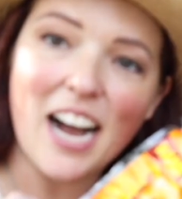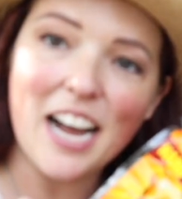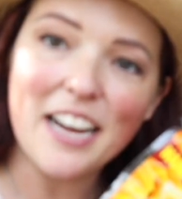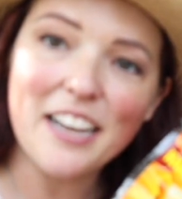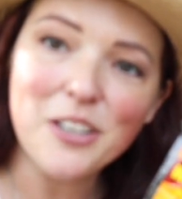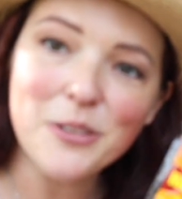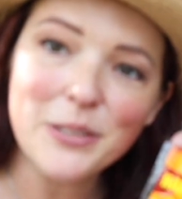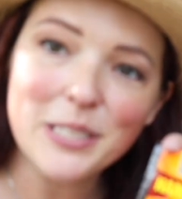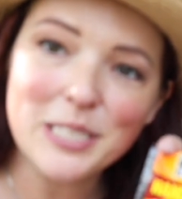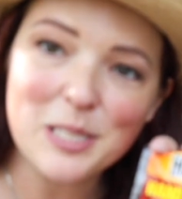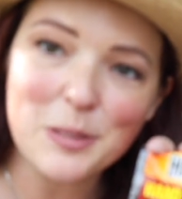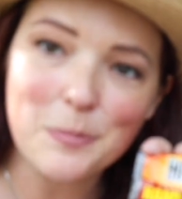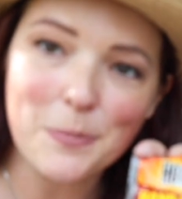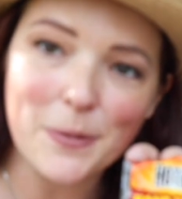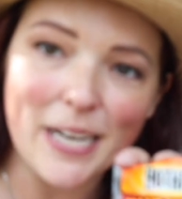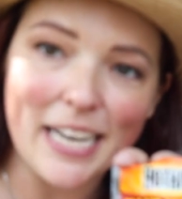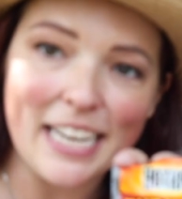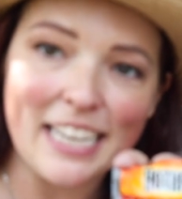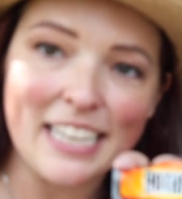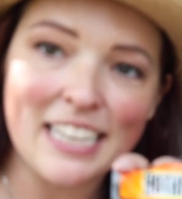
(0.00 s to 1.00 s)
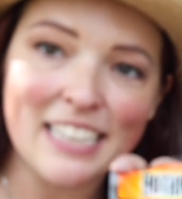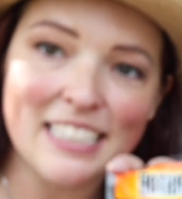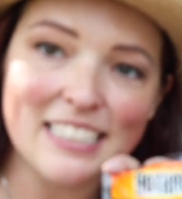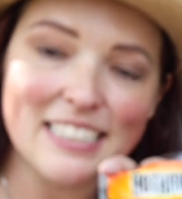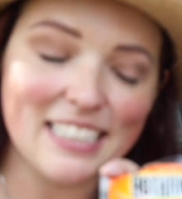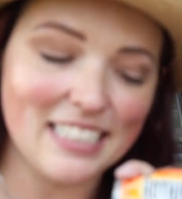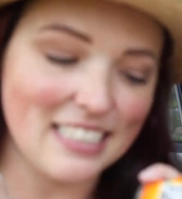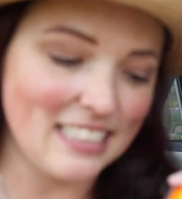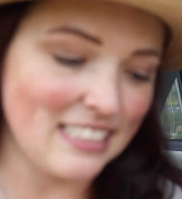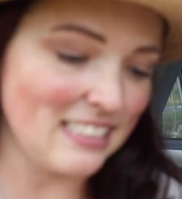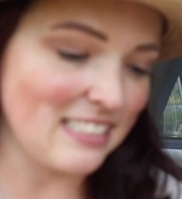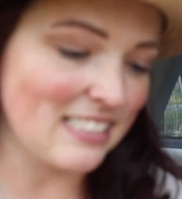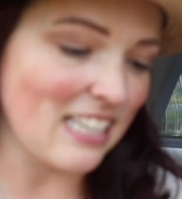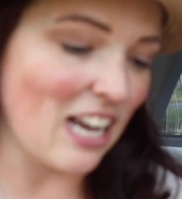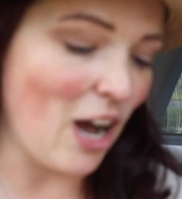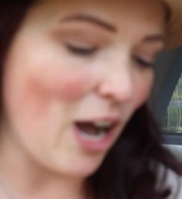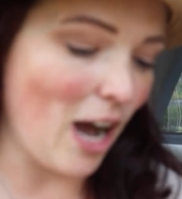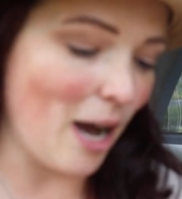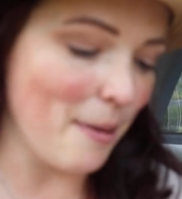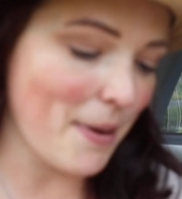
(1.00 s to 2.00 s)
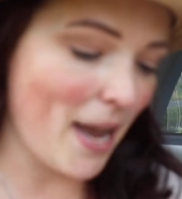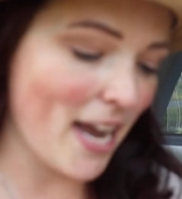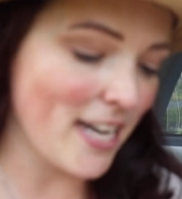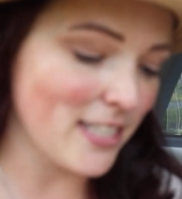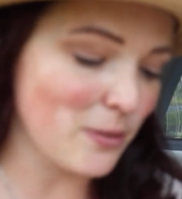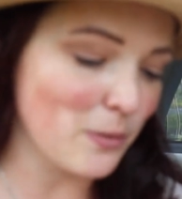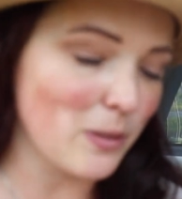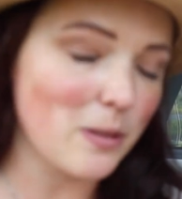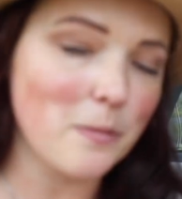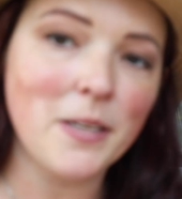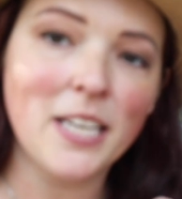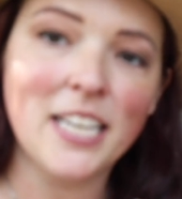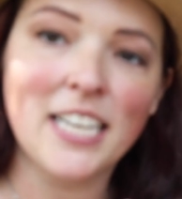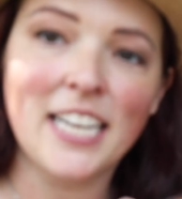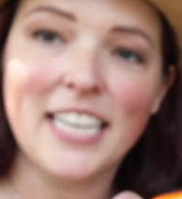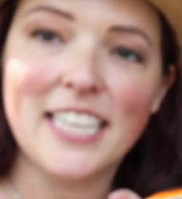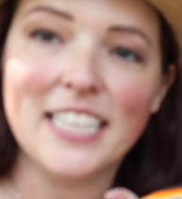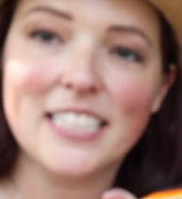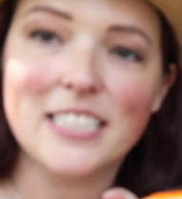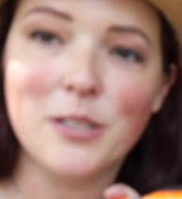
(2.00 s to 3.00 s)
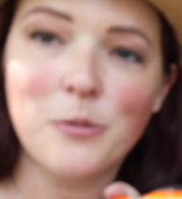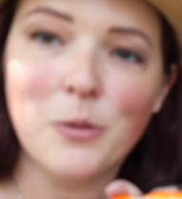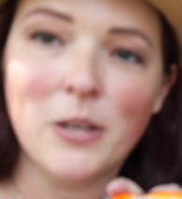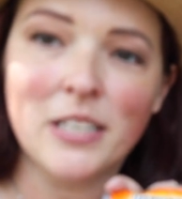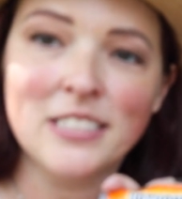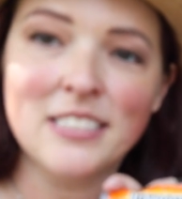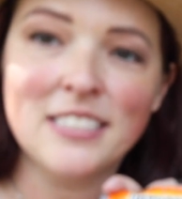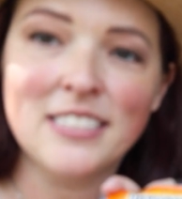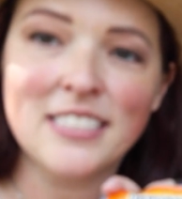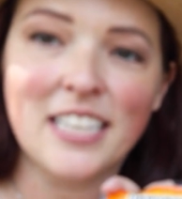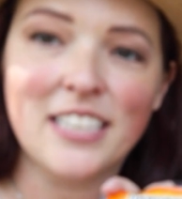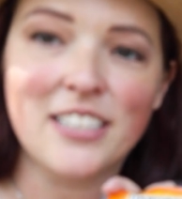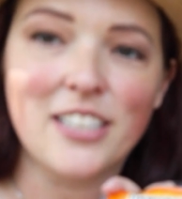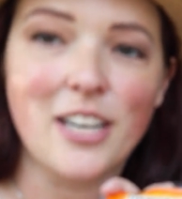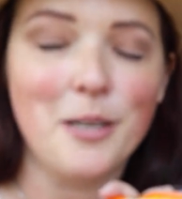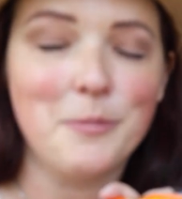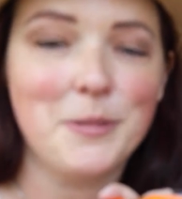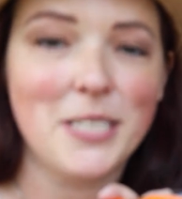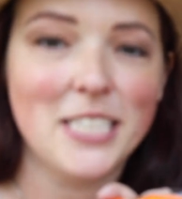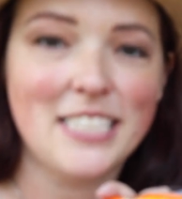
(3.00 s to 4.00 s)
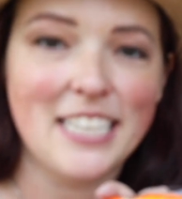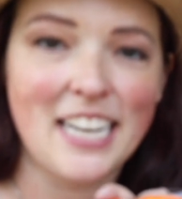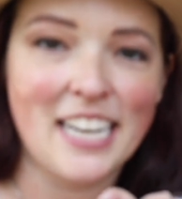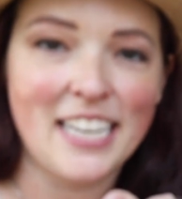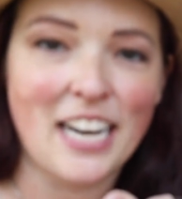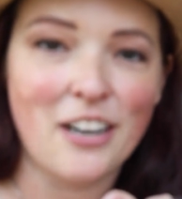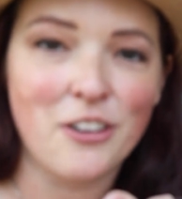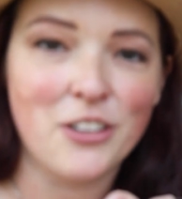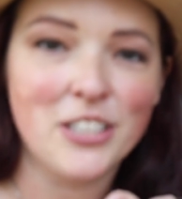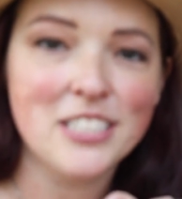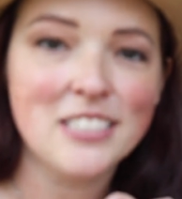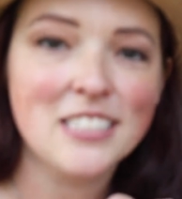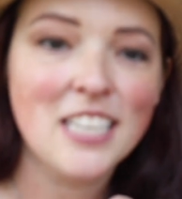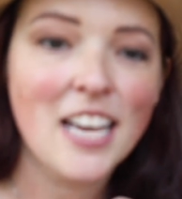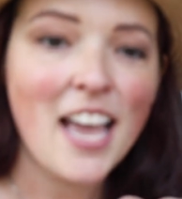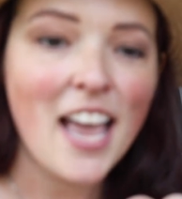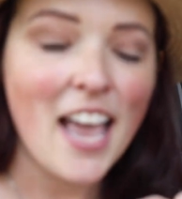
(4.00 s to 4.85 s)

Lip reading: I always bring these hot pads with me, and I get the ones that are up to 10 hours.